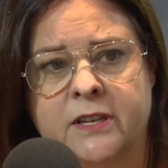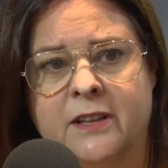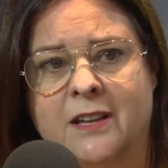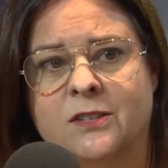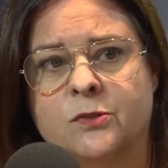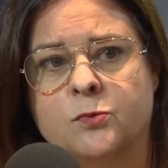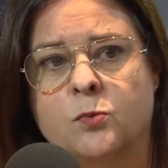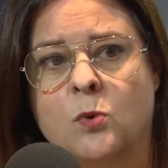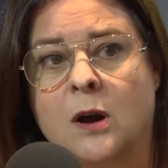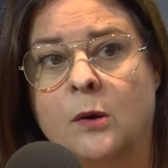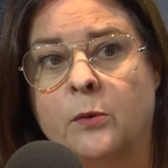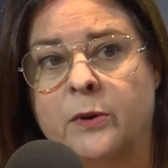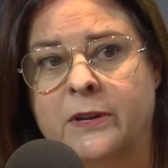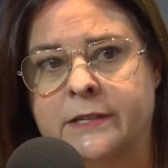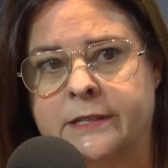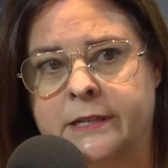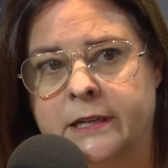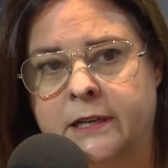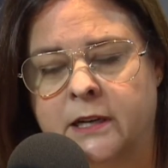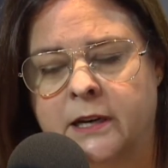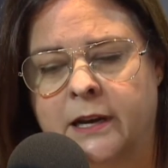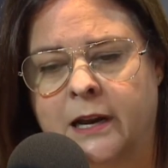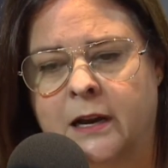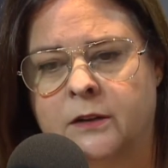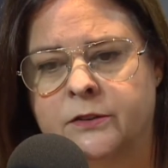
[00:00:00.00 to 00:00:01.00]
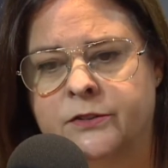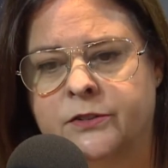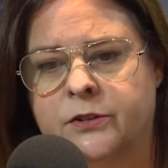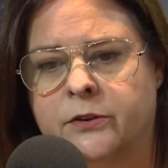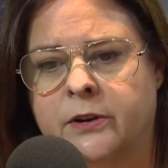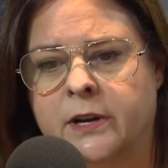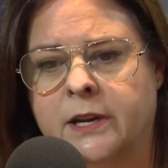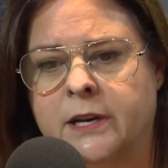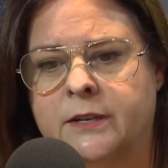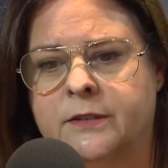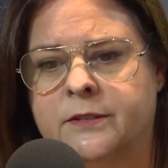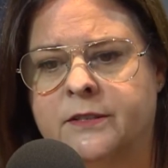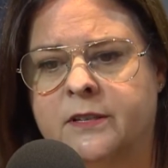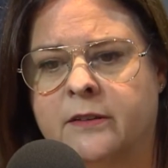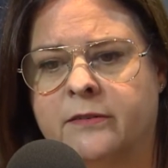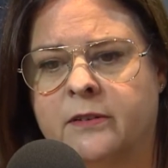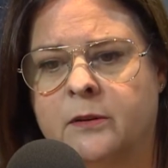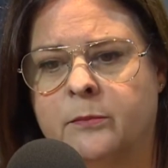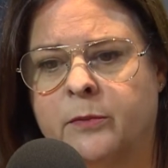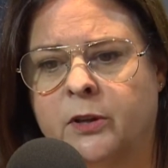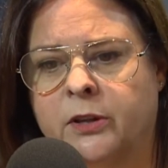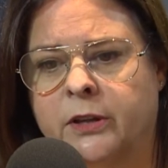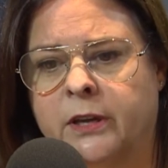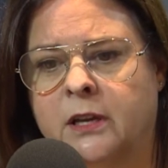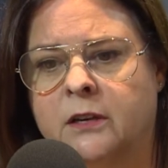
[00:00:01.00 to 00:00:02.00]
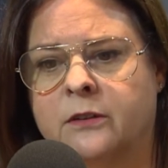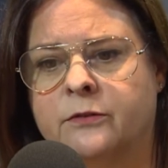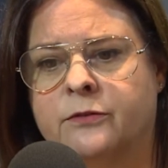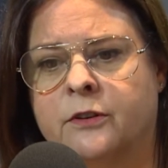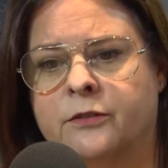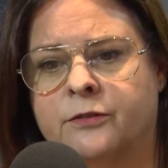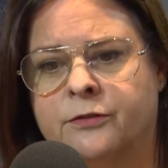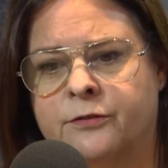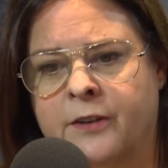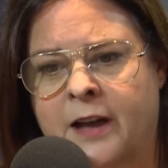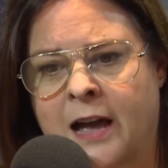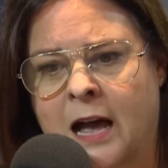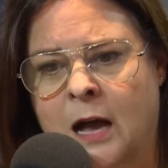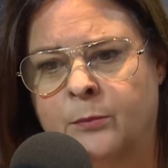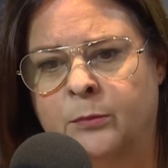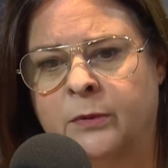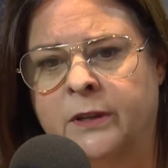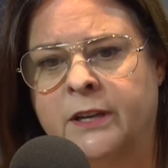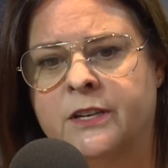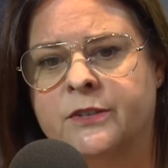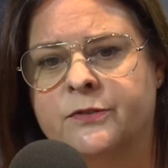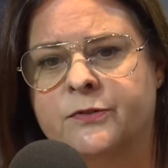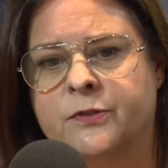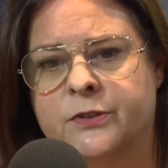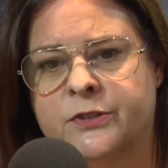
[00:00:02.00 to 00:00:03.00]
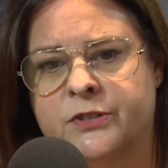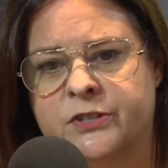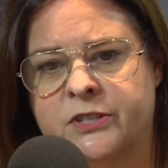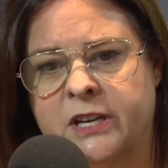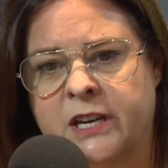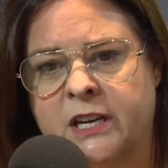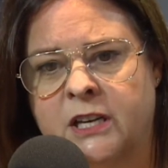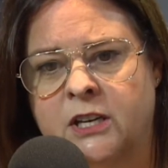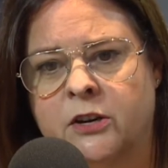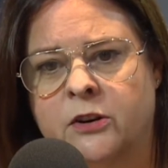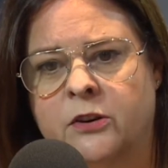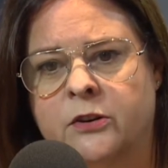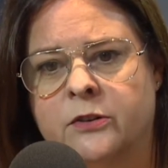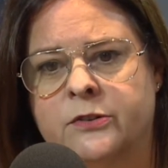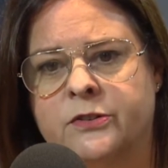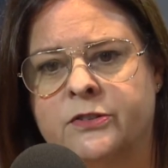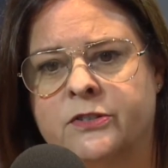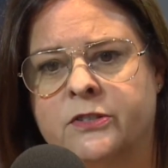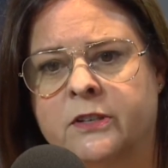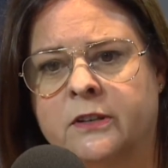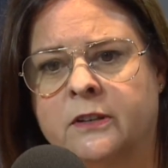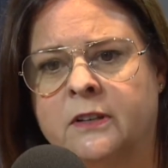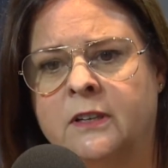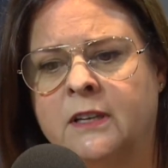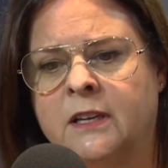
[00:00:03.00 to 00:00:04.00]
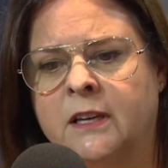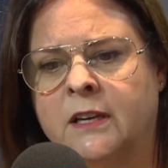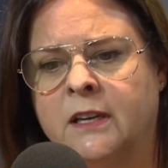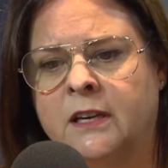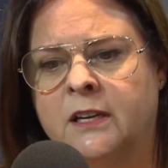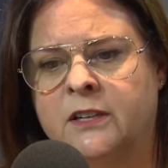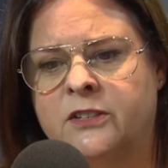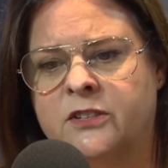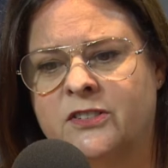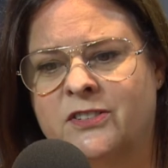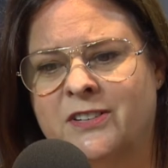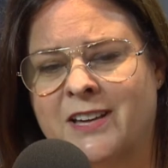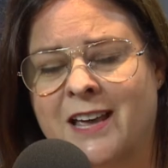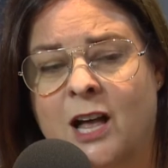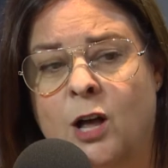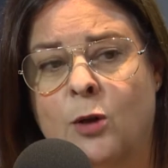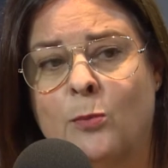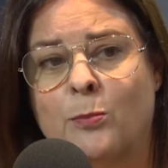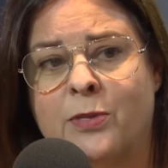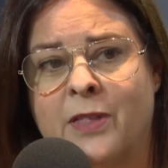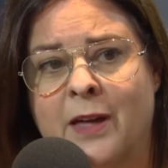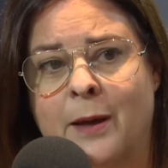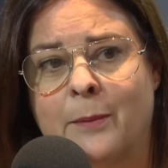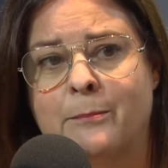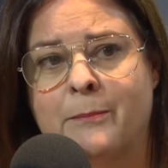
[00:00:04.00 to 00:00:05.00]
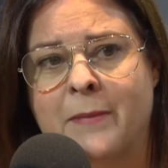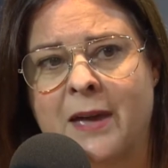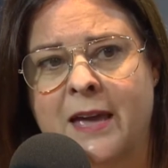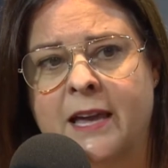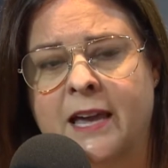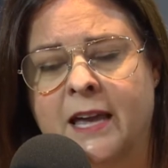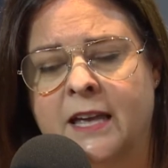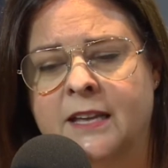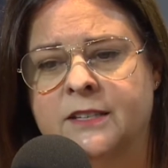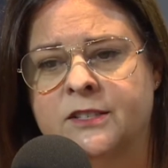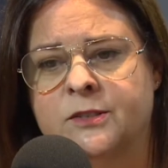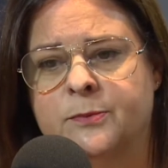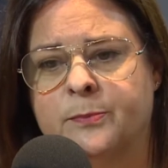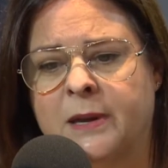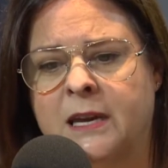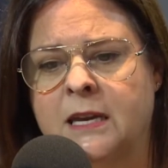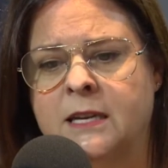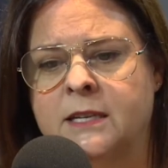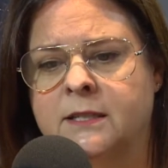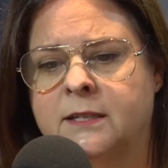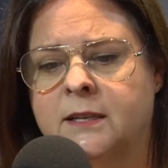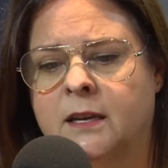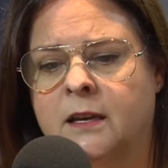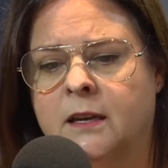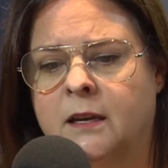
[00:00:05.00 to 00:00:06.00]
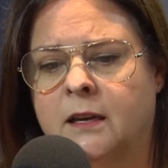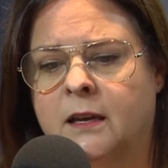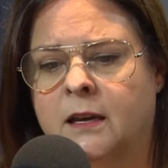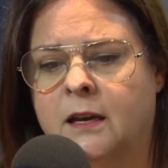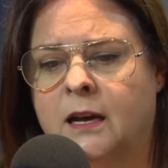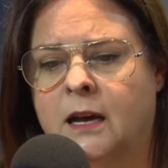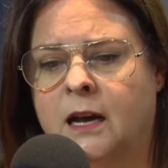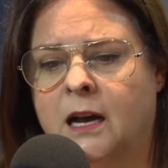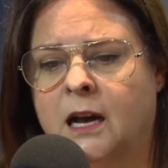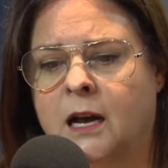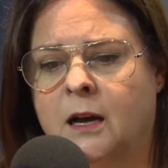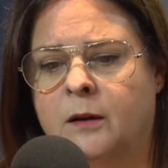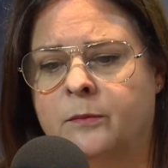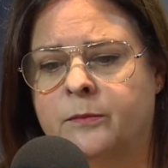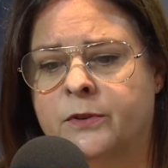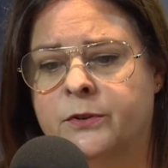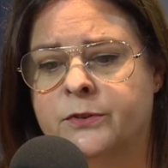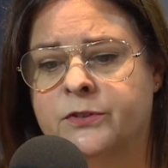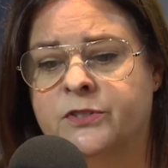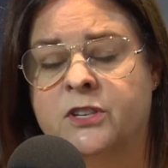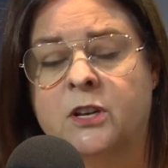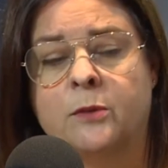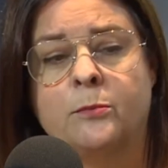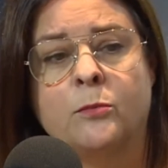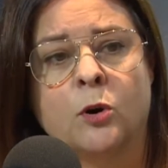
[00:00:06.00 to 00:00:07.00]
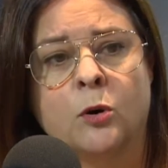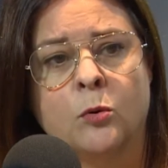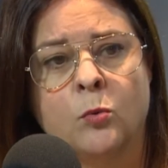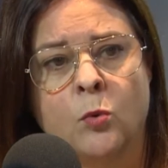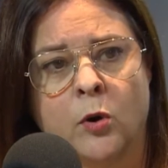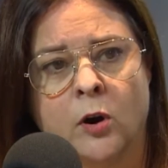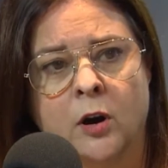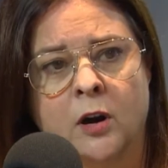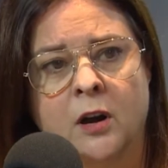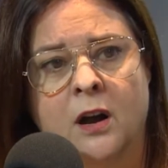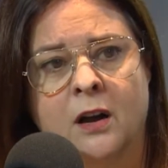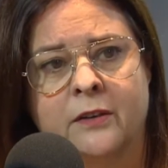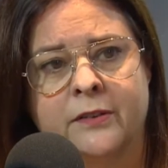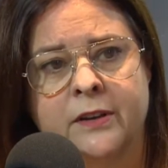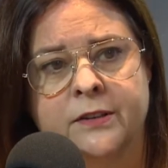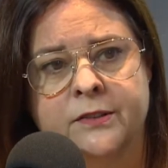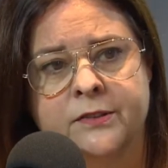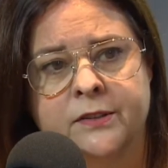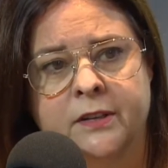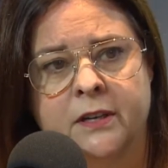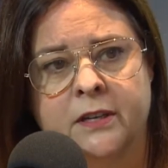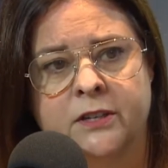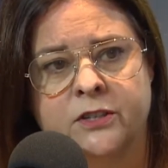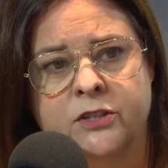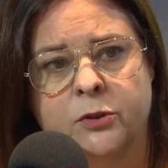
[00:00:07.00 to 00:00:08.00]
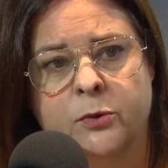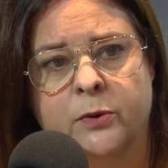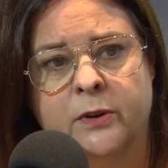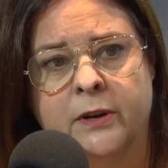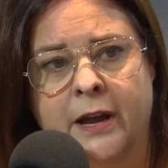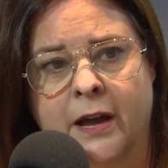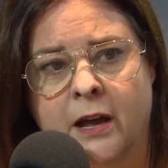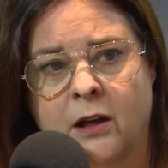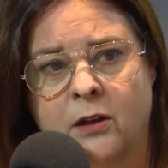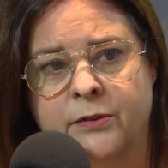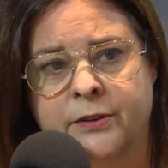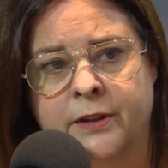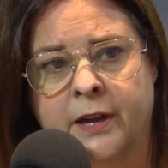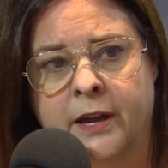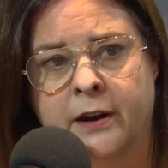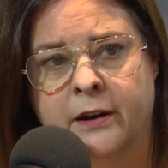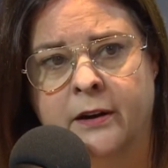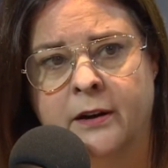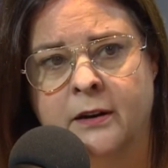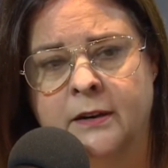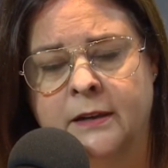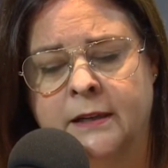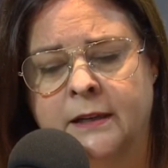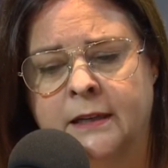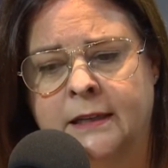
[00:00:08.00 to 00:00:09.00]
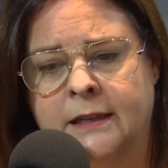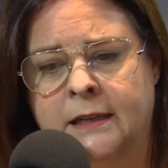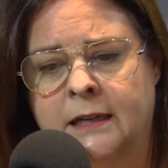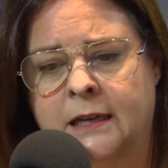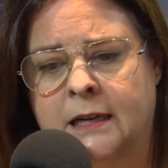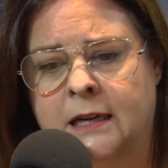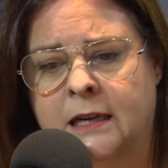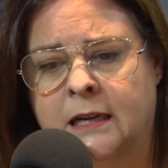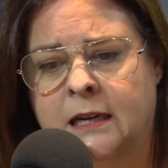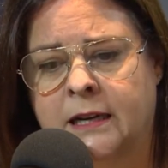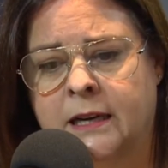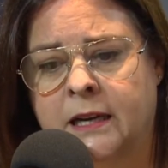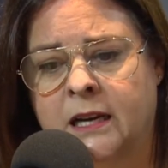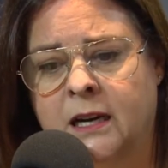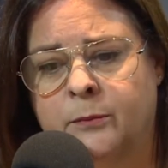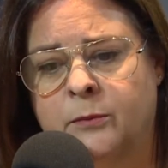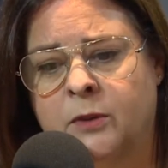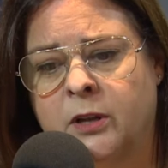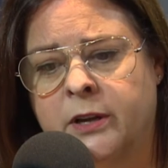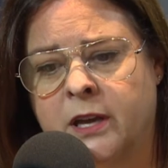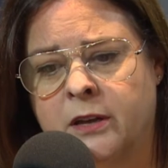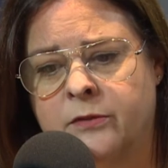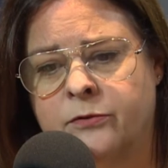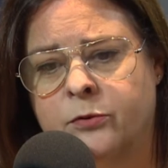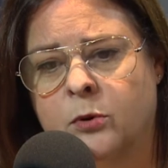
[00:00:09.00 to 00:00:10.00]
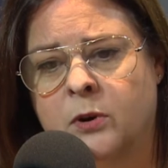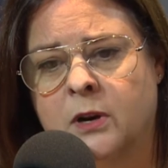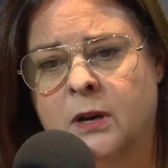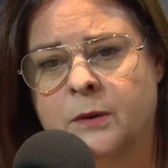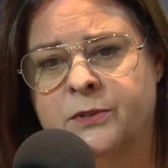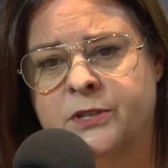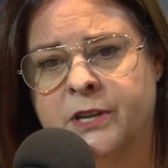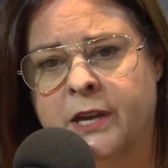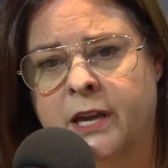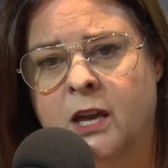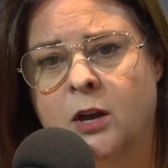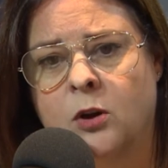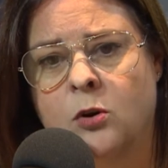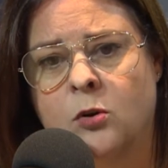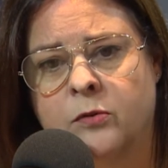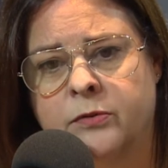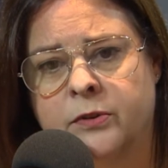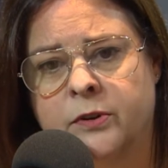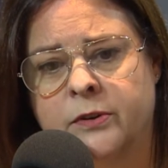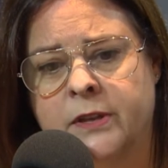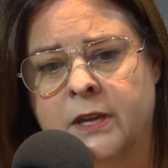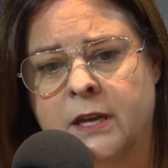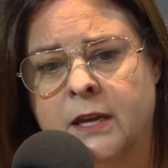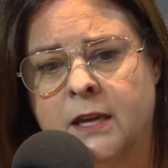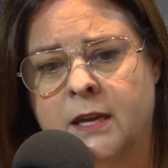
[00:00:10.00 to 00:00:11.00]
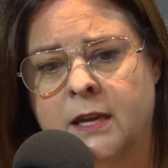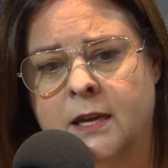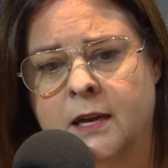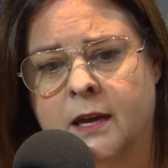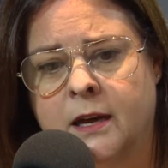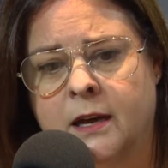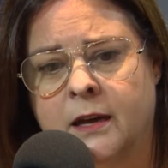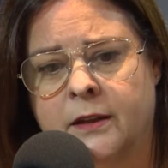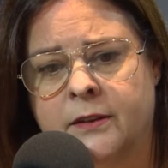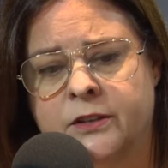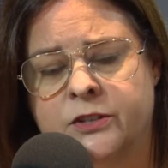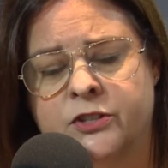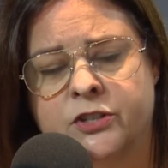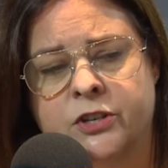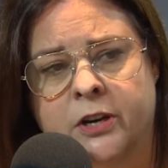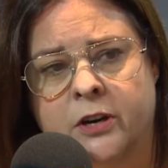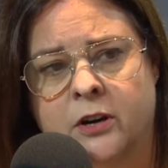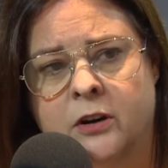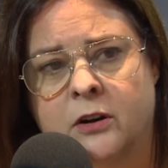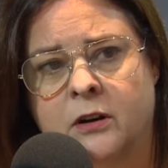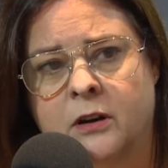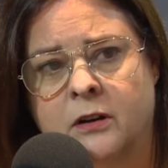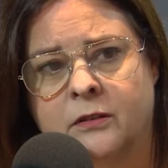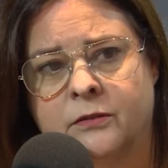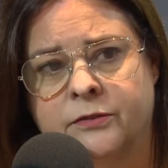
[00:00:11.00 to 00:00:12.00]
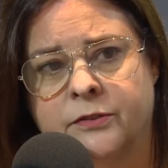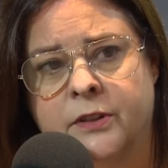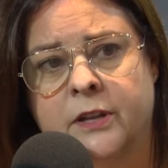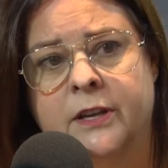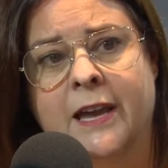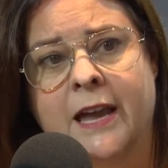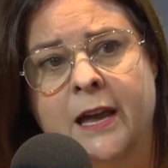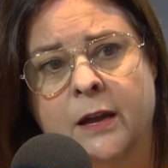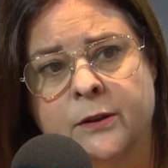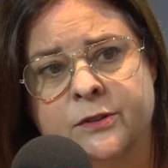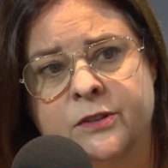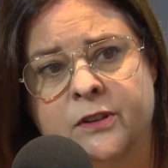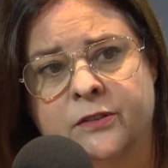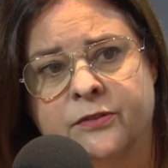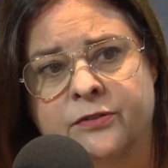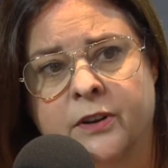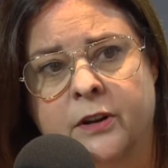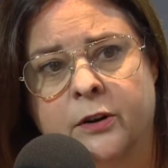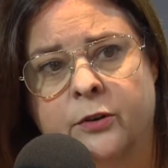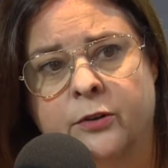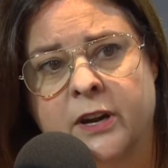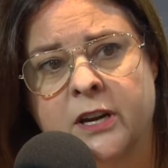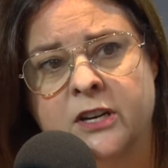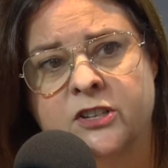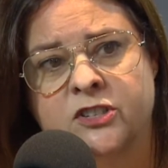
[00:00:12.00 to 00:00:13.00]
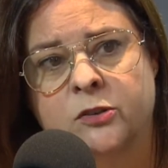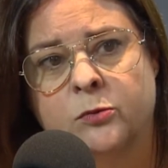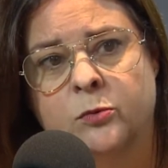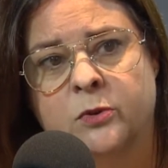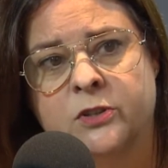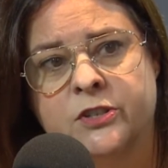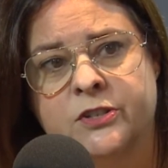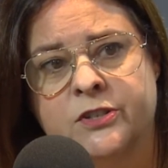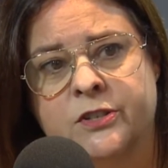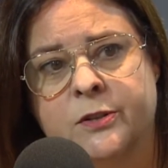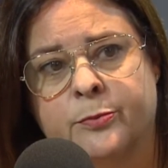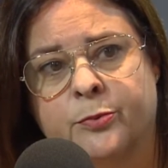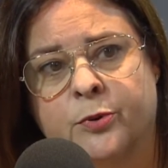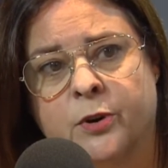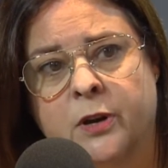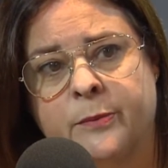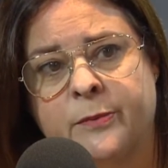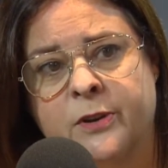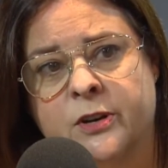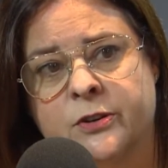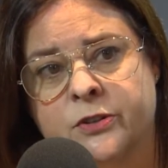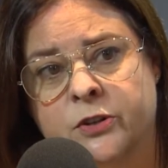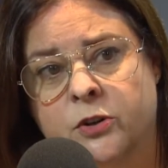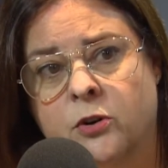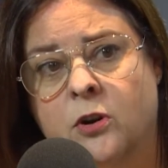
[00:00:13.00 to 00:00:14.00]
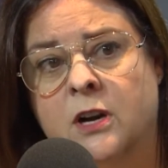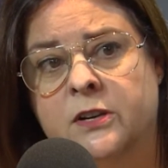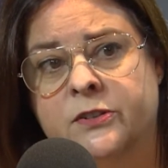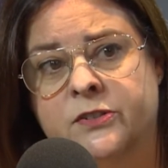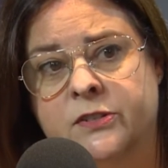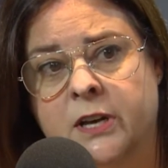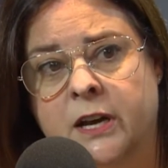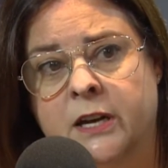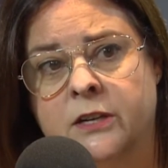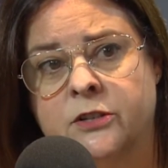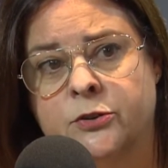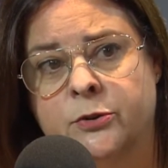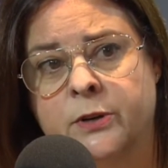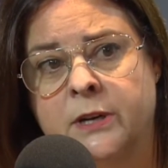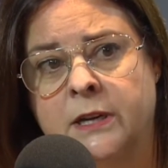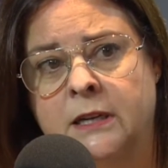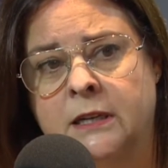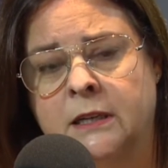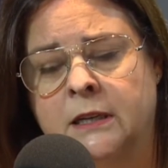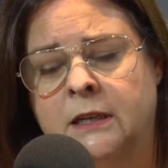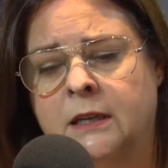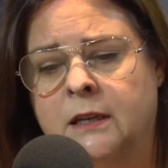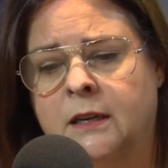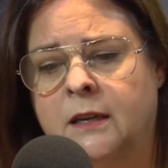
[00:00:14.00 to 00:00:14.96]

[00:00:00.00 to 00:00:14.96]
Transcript: That's why we did announce our $87 million for families, for seniors, to just help them make ends meet. There's still more work, obviously, to do in healthcare. And I'm looking forward. I'm taking over the chair of the Council of Federation, which is the premiers across the country.